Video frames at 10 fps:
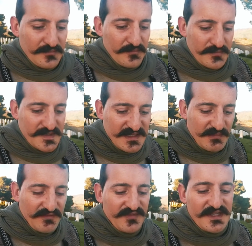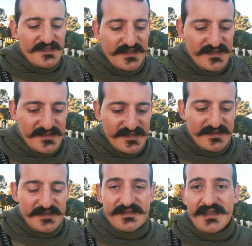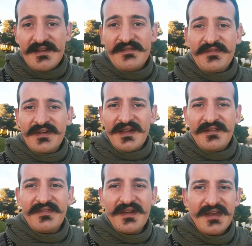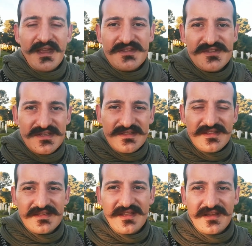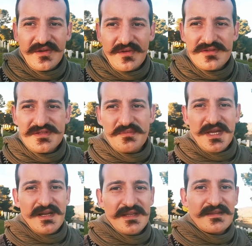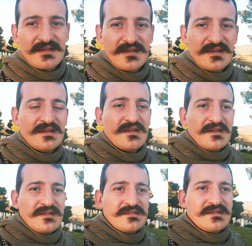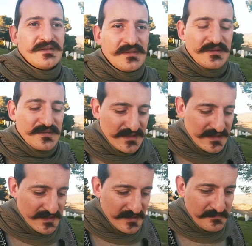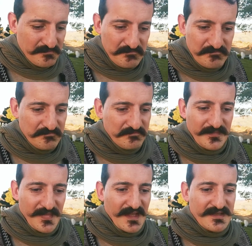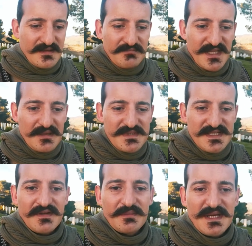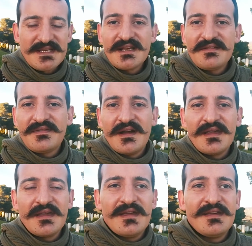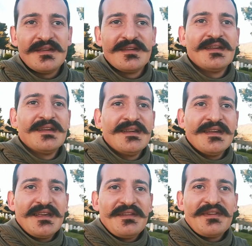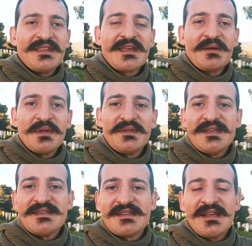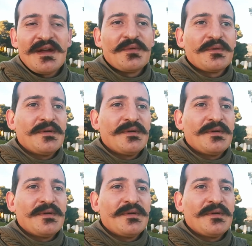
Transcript: Some of these exercises have a very ancient technology behind. So sometimes even myself, if I think about this, how